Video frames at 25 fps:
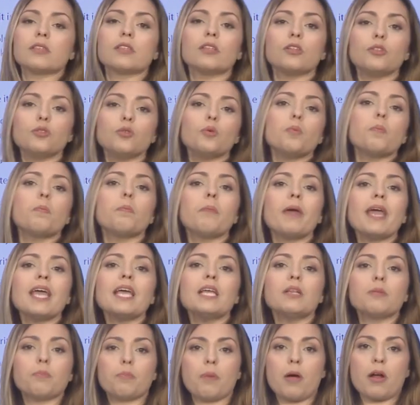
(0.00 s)
the two
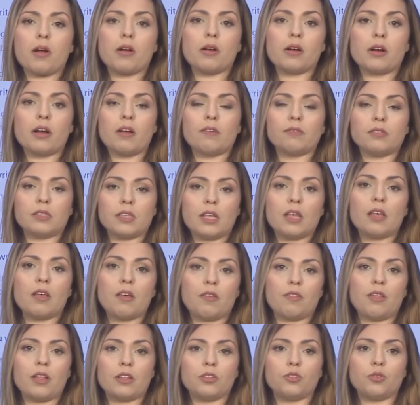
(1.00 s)
main paragraphs
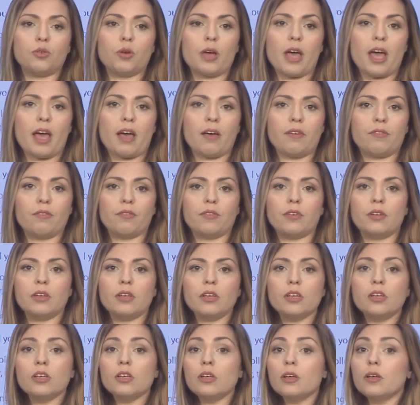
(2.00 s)
that you have.
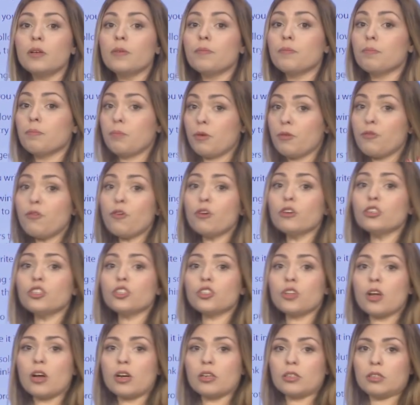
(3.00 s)
Before
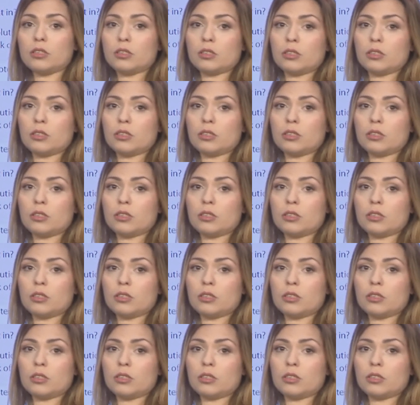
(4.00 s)
start